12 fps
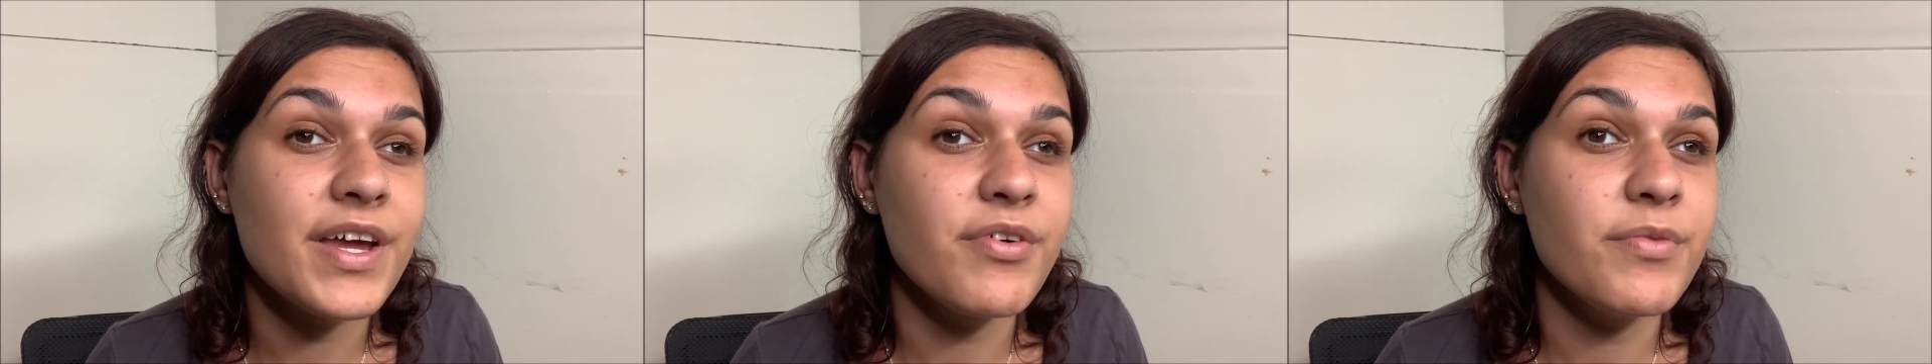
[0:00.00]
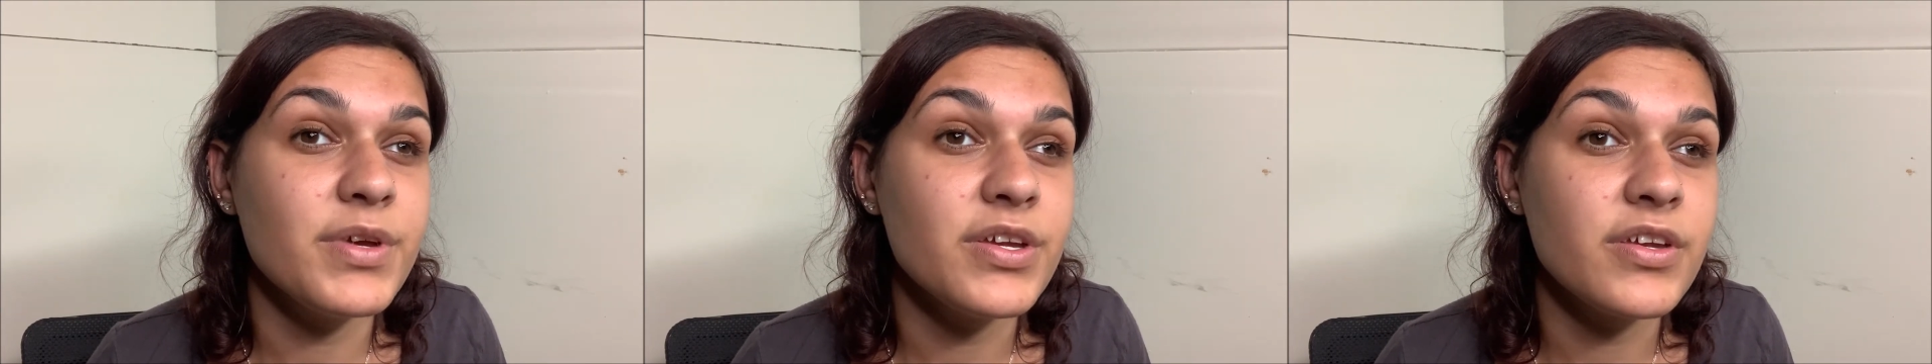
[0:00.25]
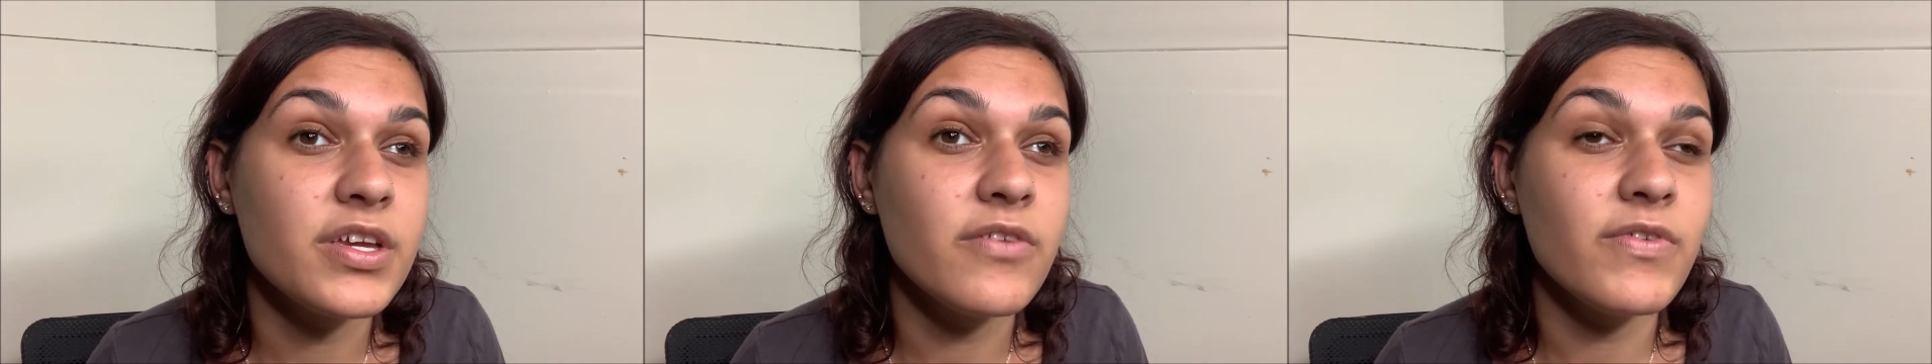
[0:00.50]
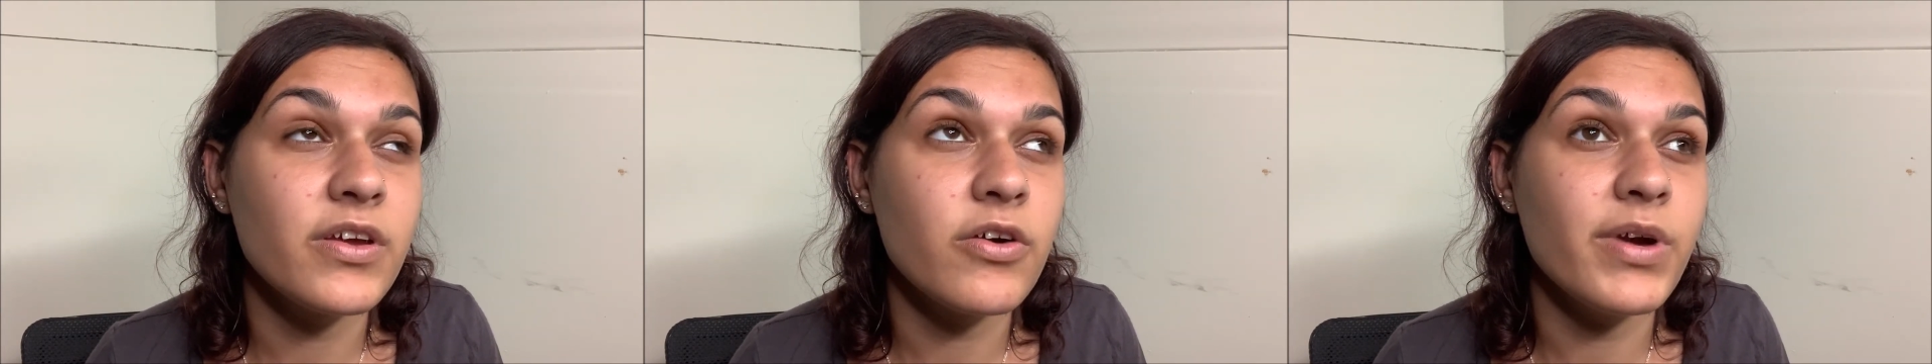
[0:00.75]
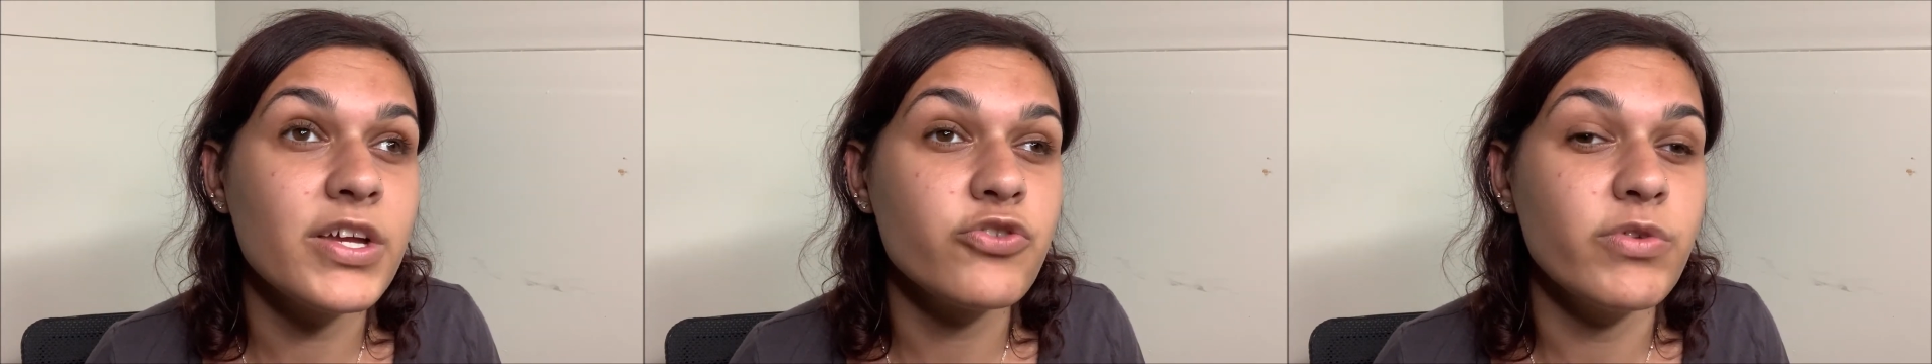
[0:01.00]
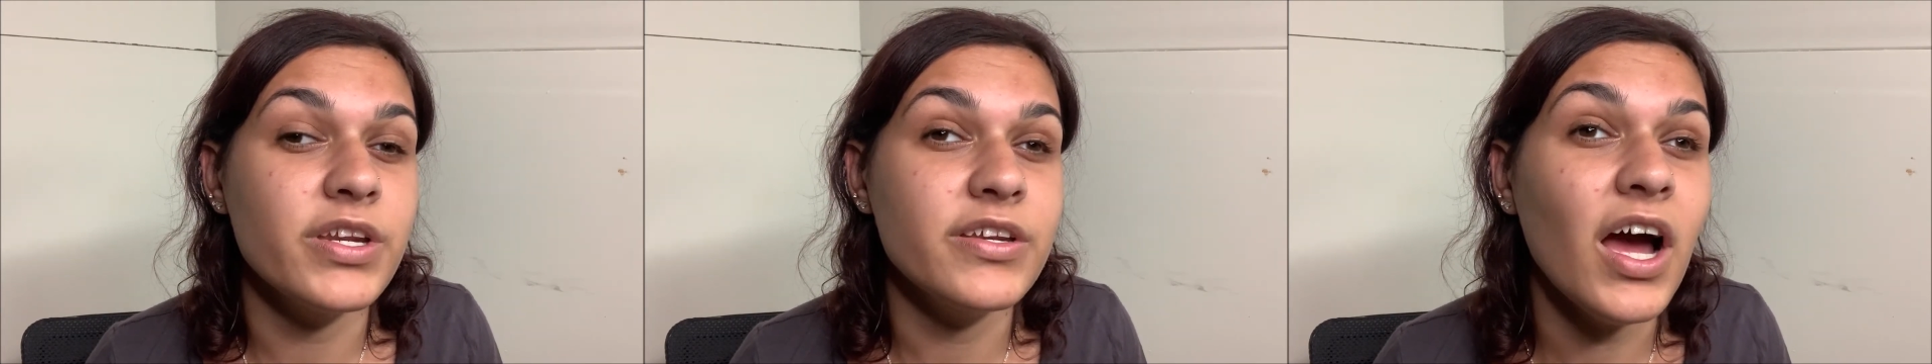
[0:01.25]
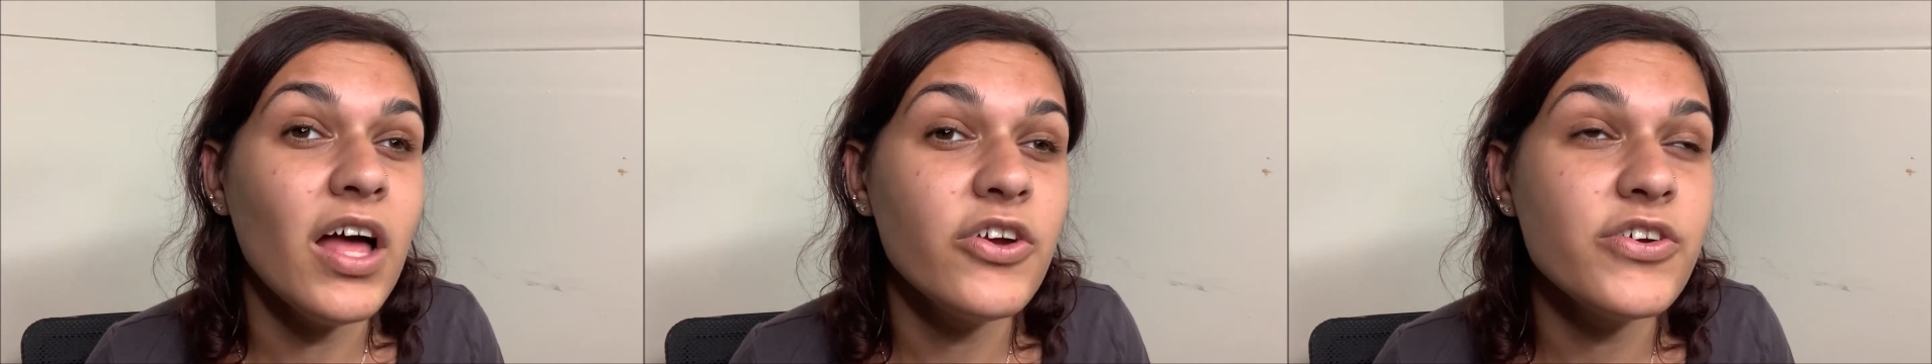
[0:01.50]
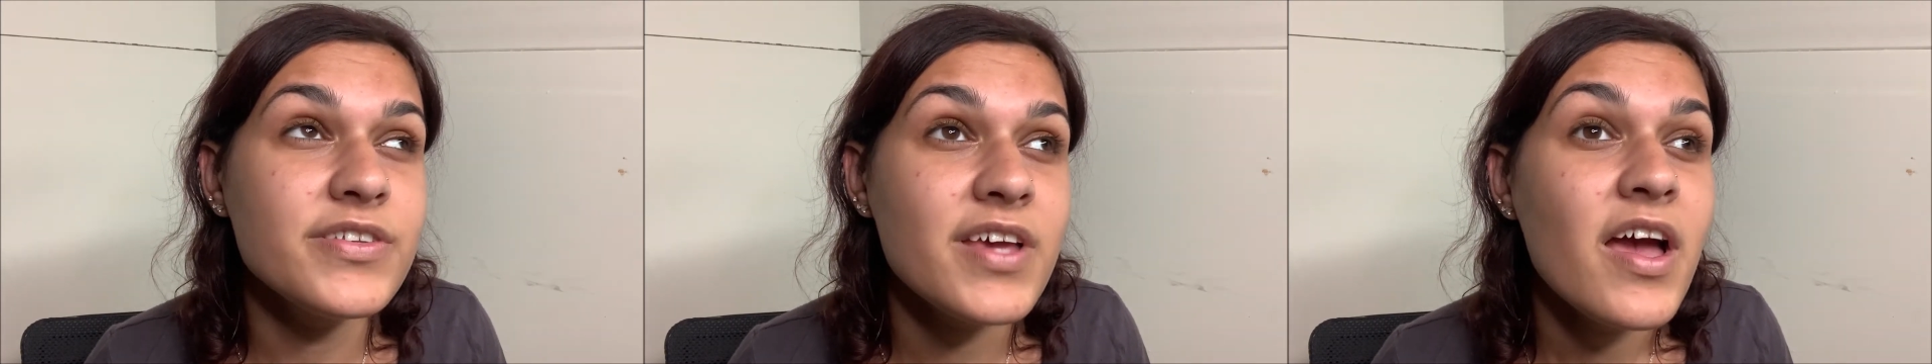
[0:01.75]
I will be giving away
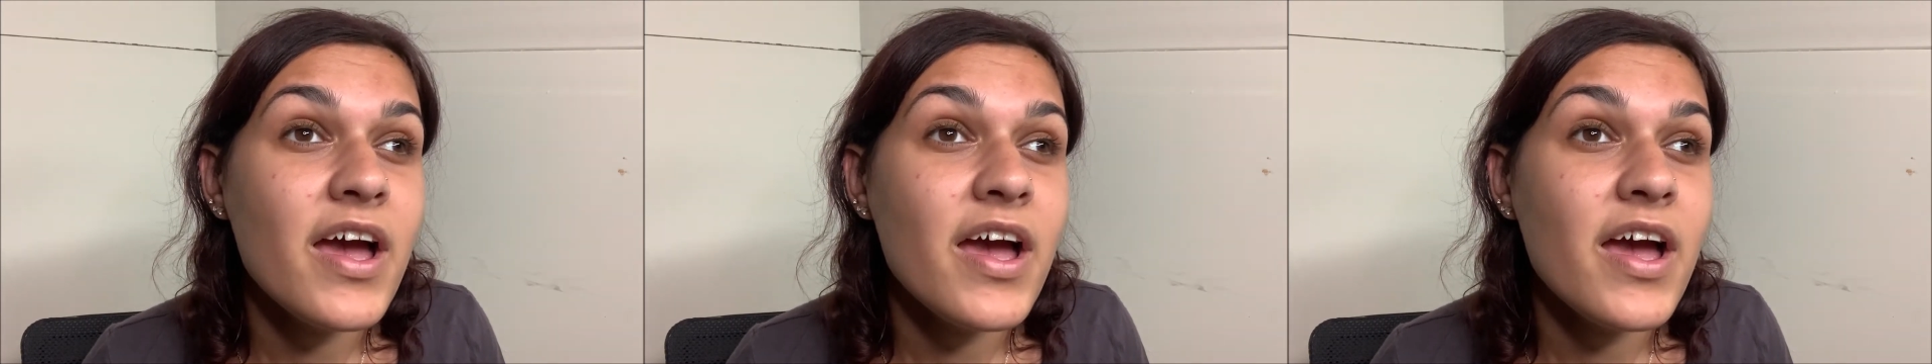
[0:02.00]
$20.